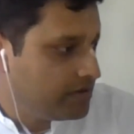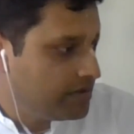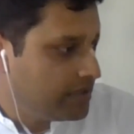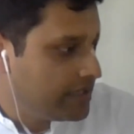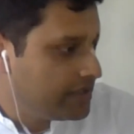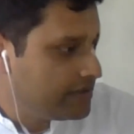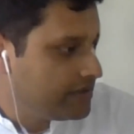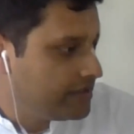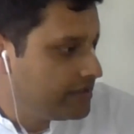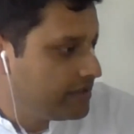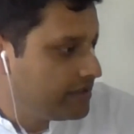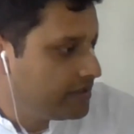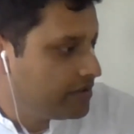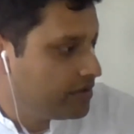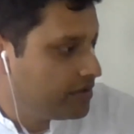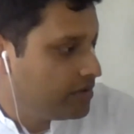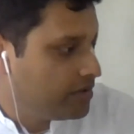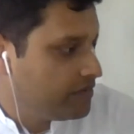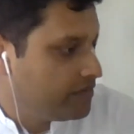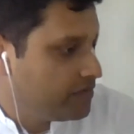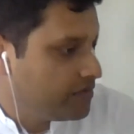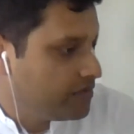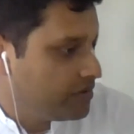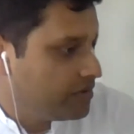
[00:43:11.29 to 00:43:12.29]
Or how did it
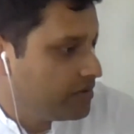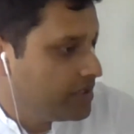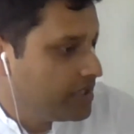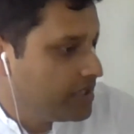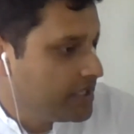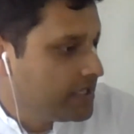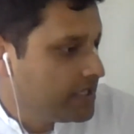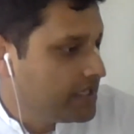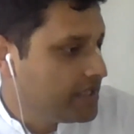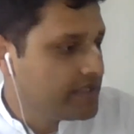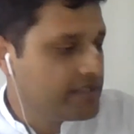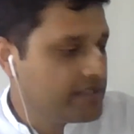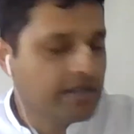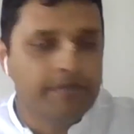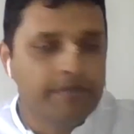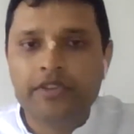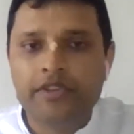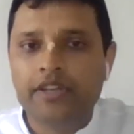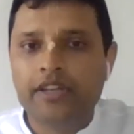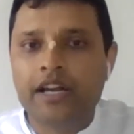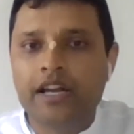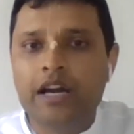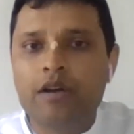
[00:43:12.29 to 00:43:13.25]
go for something?